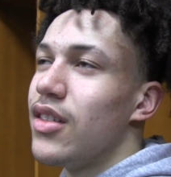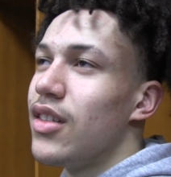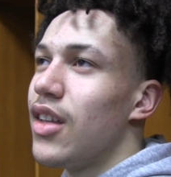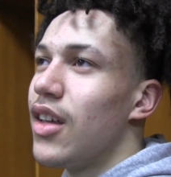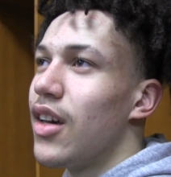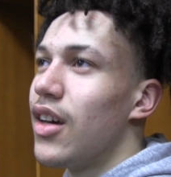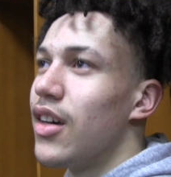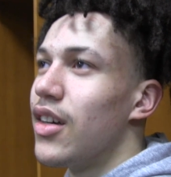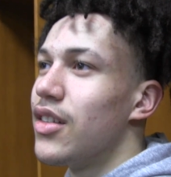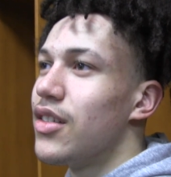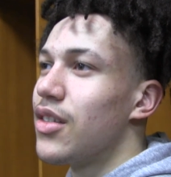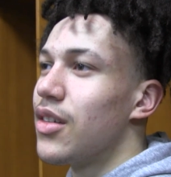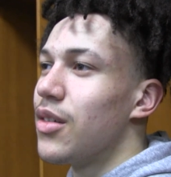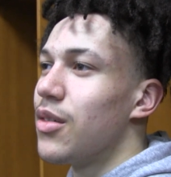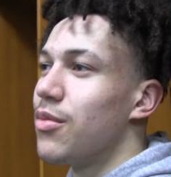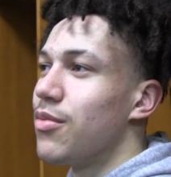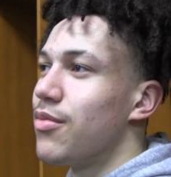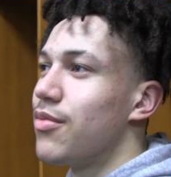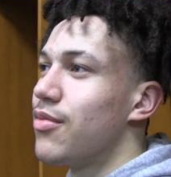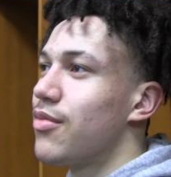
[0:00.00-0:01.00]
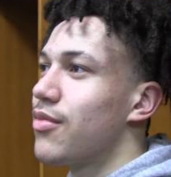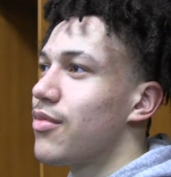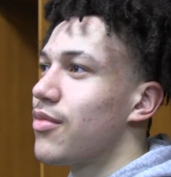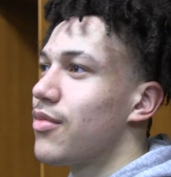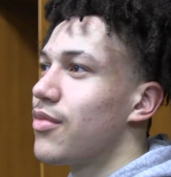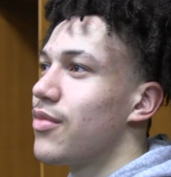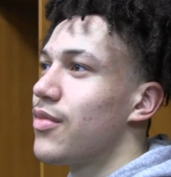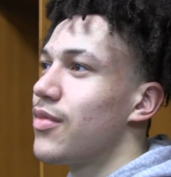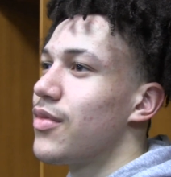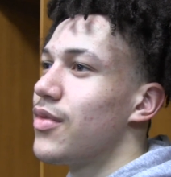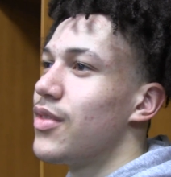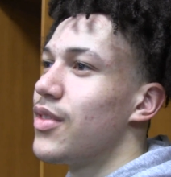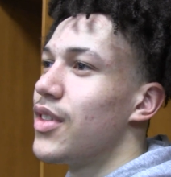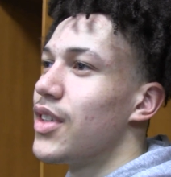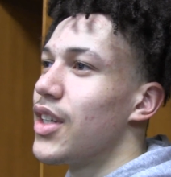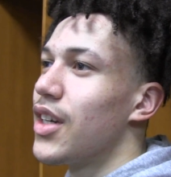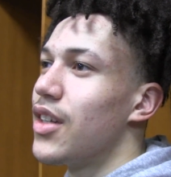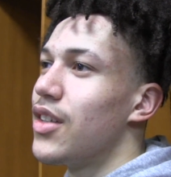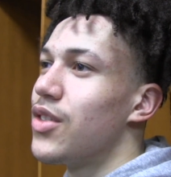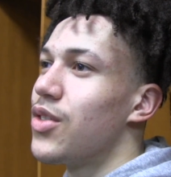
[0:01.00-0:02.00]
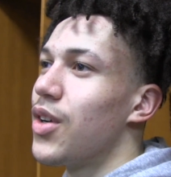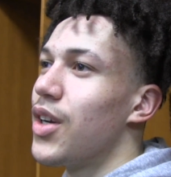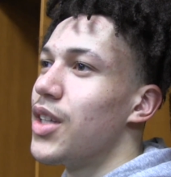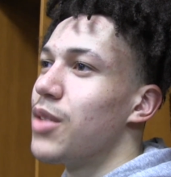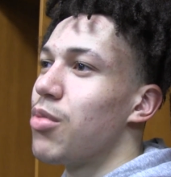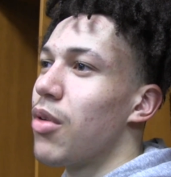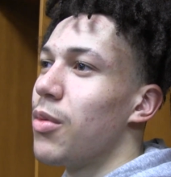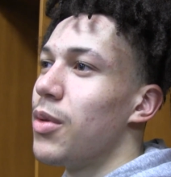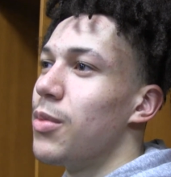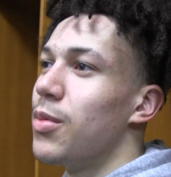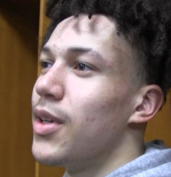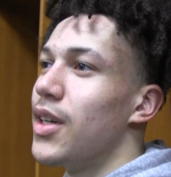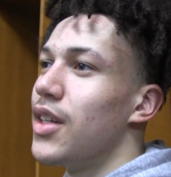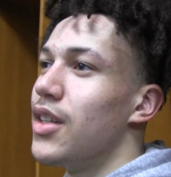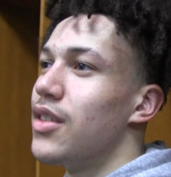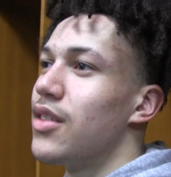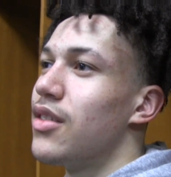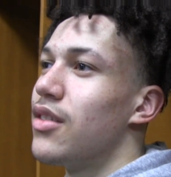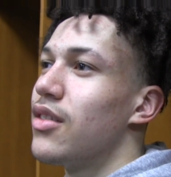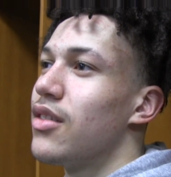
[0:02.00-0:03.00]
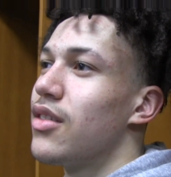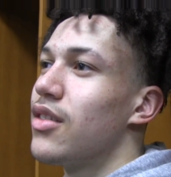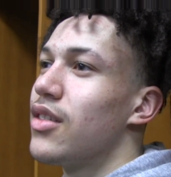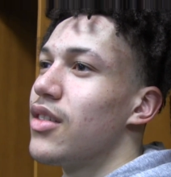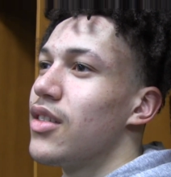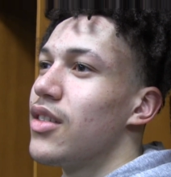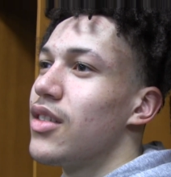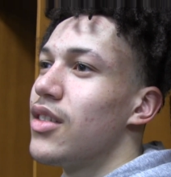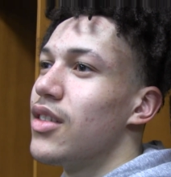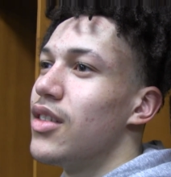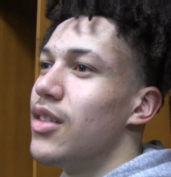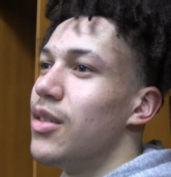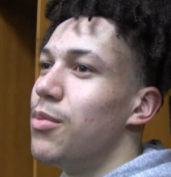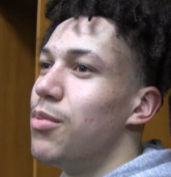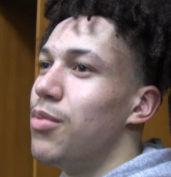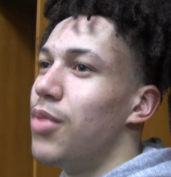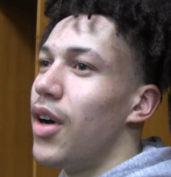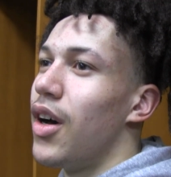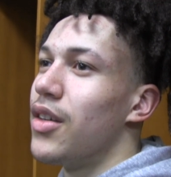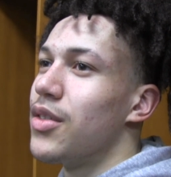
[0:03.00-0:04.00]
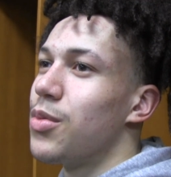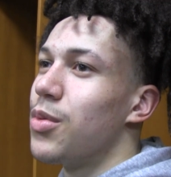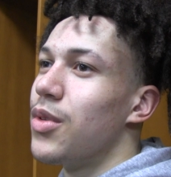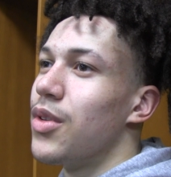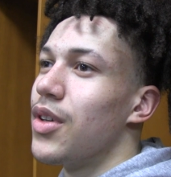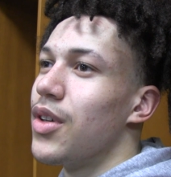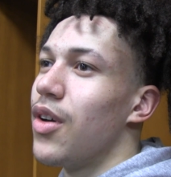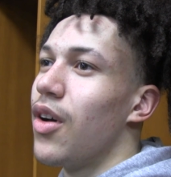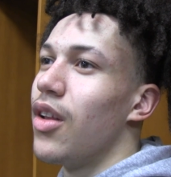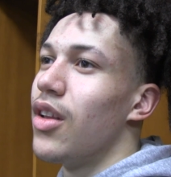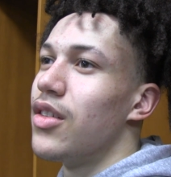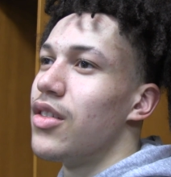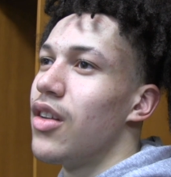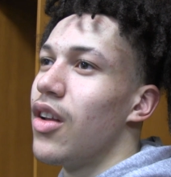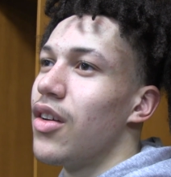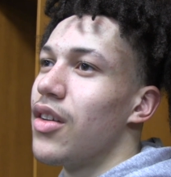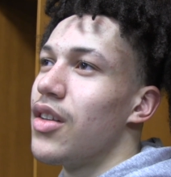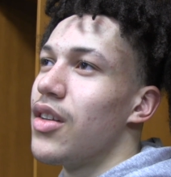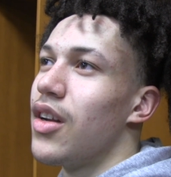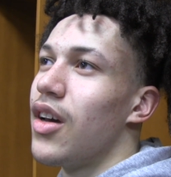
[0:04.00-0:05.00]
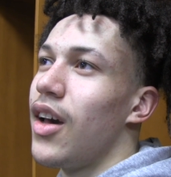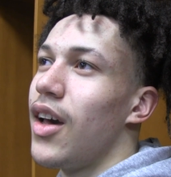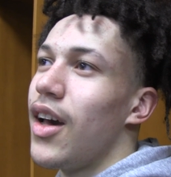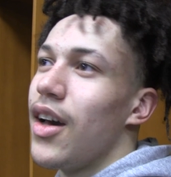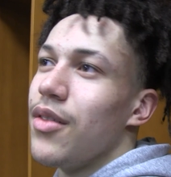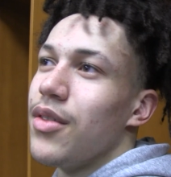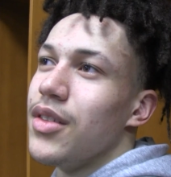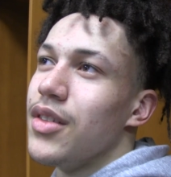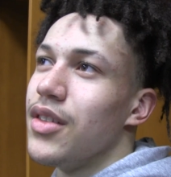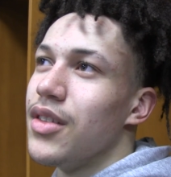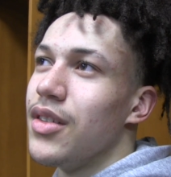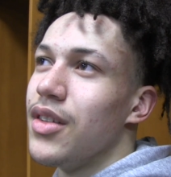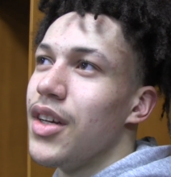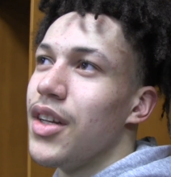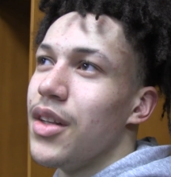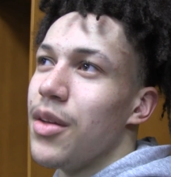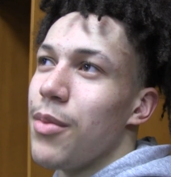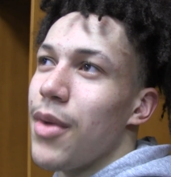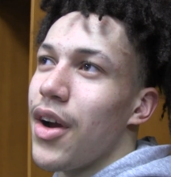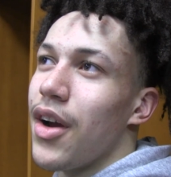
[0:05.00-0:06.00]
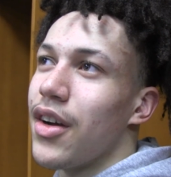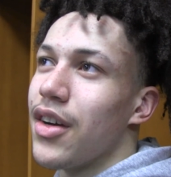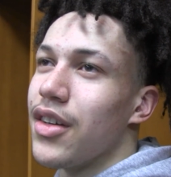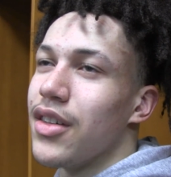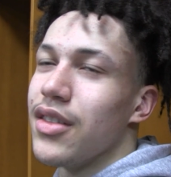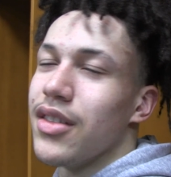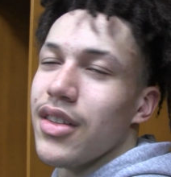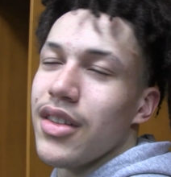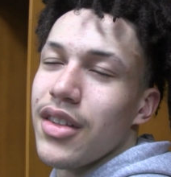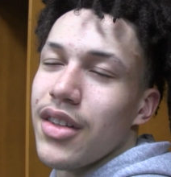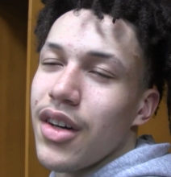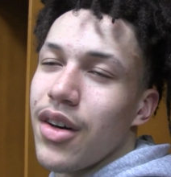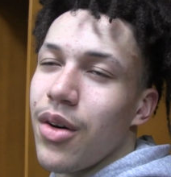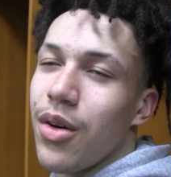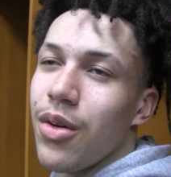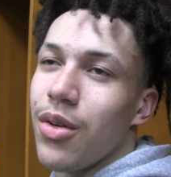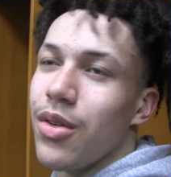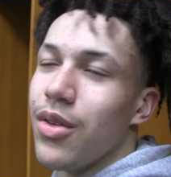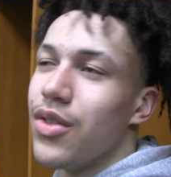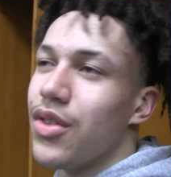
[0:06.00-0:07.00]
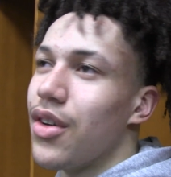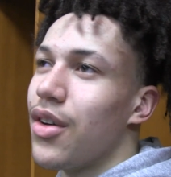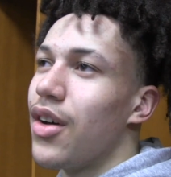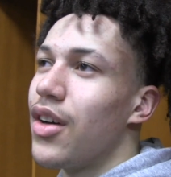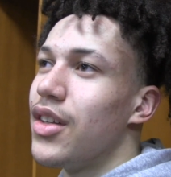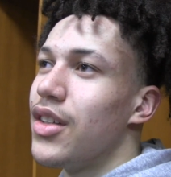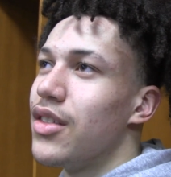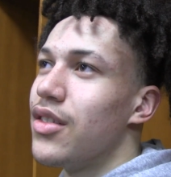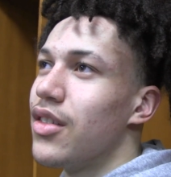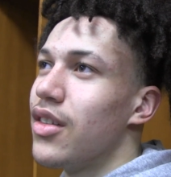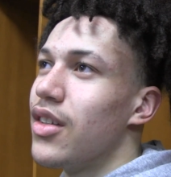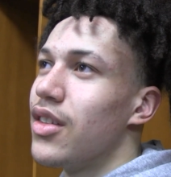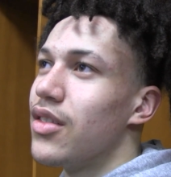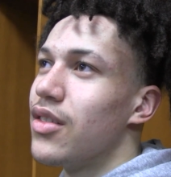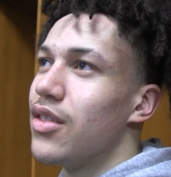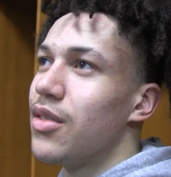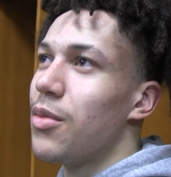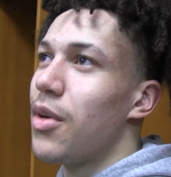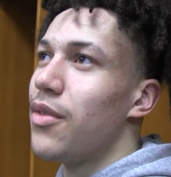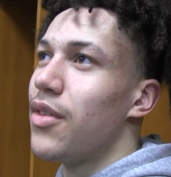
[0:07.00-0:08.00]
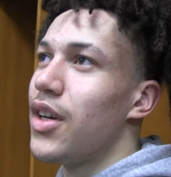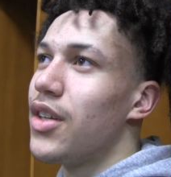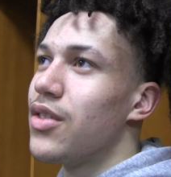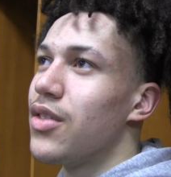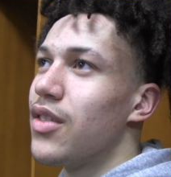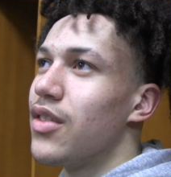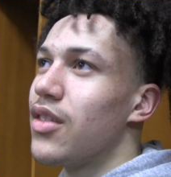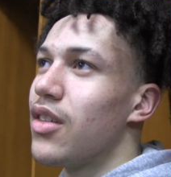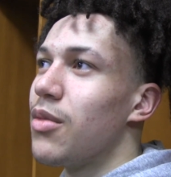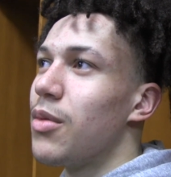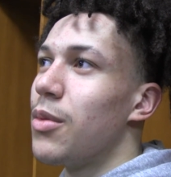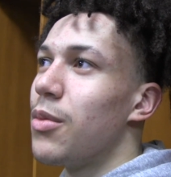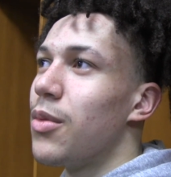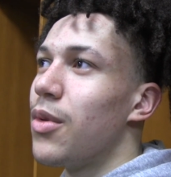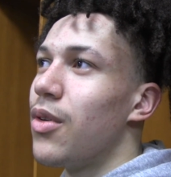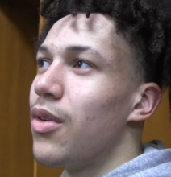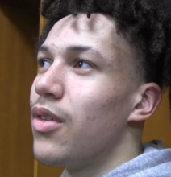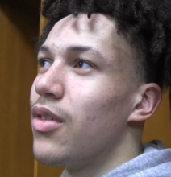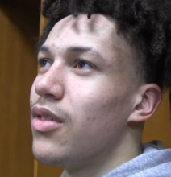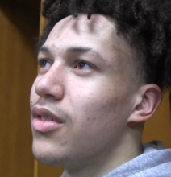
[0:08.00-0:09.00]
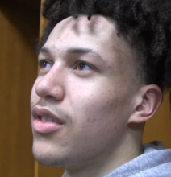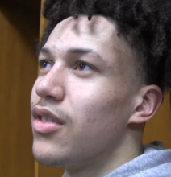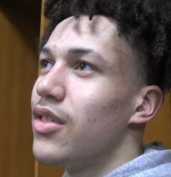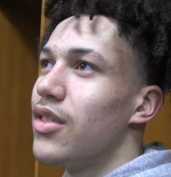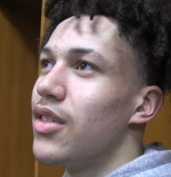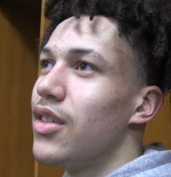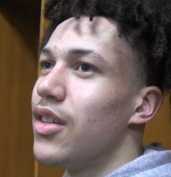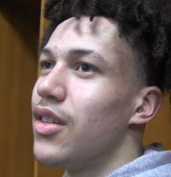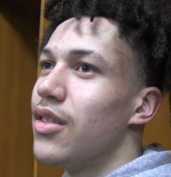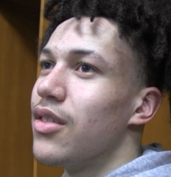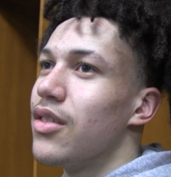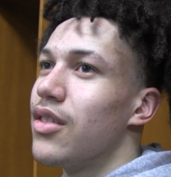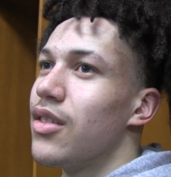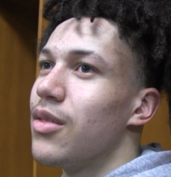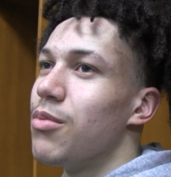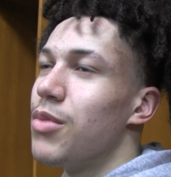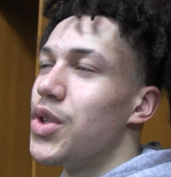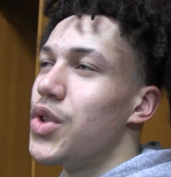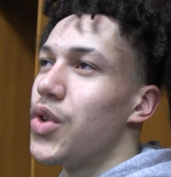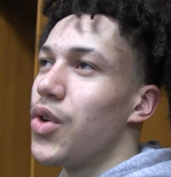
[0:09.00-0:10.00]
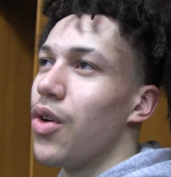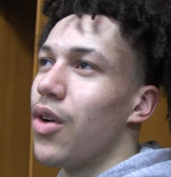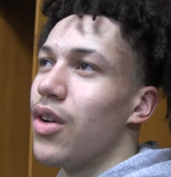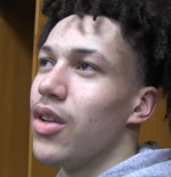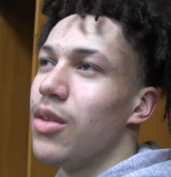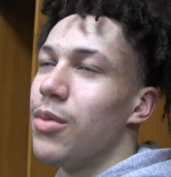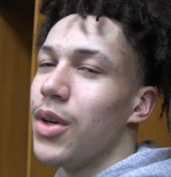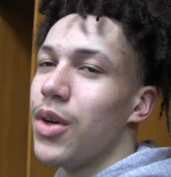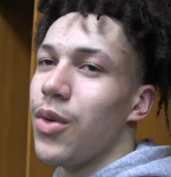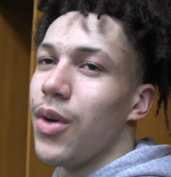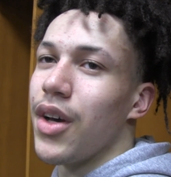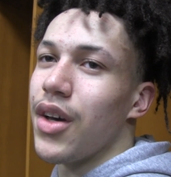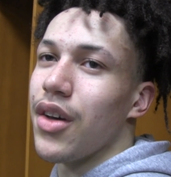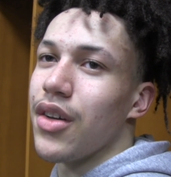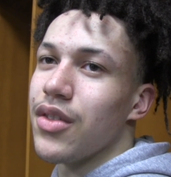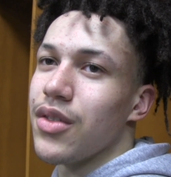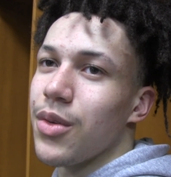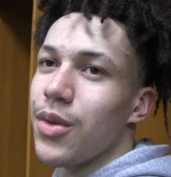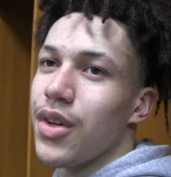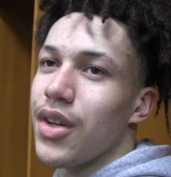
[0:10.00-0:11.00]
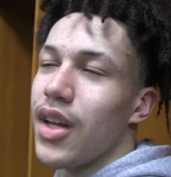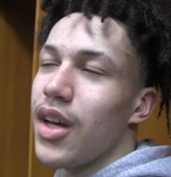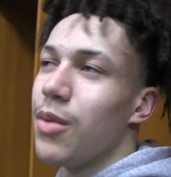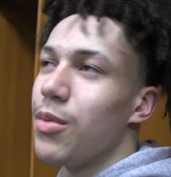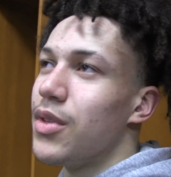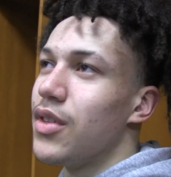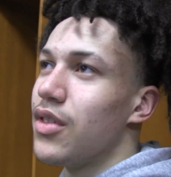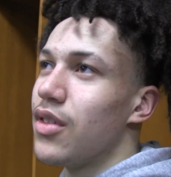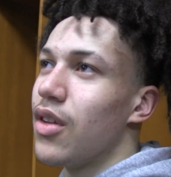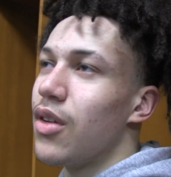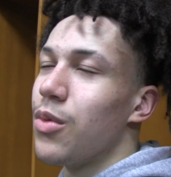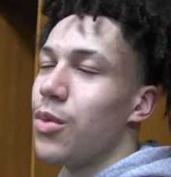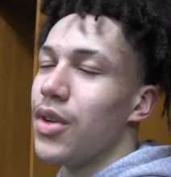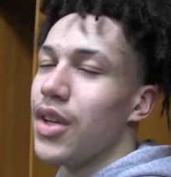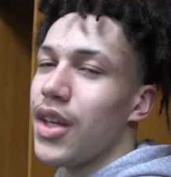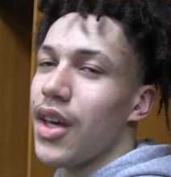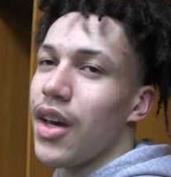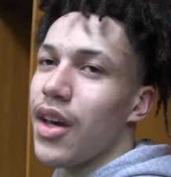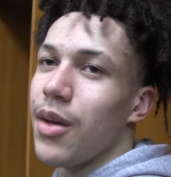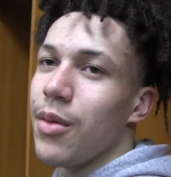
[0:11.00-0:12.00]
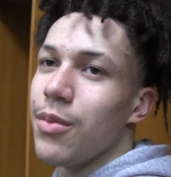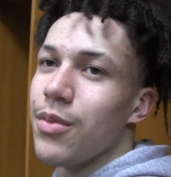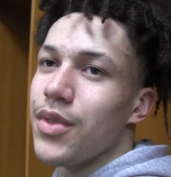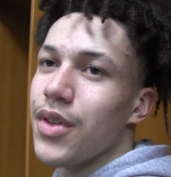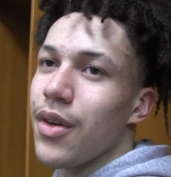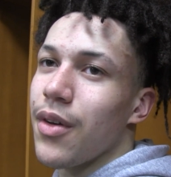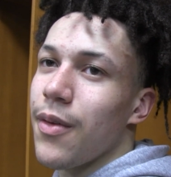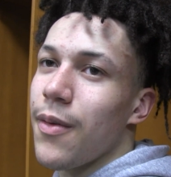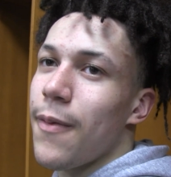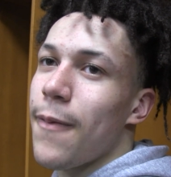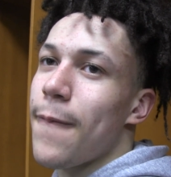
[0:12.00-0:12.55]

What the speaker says: Yeah, it's, again, Trey's probably played basketball in college longer than I have in America in a whole, so I need to listen to my veterans a little bit more, you know, mature a little bit quicker so I can help these lot win a game. So,